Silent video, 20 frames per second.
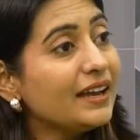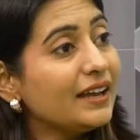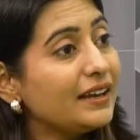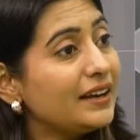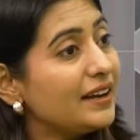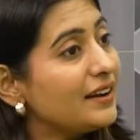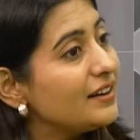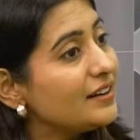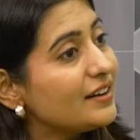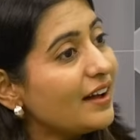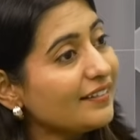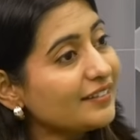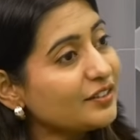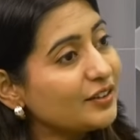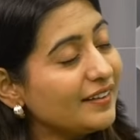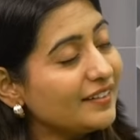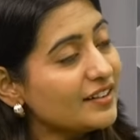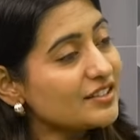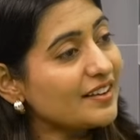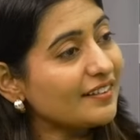in an
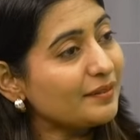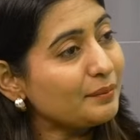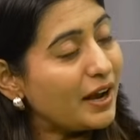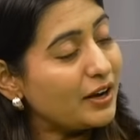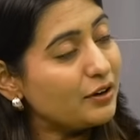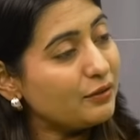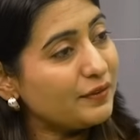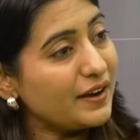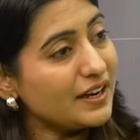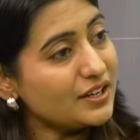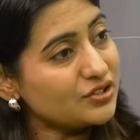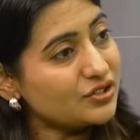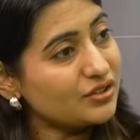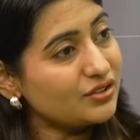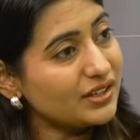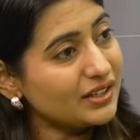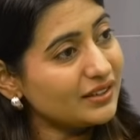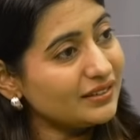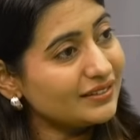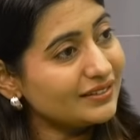industry such as
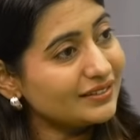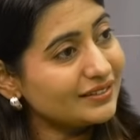manufacturing?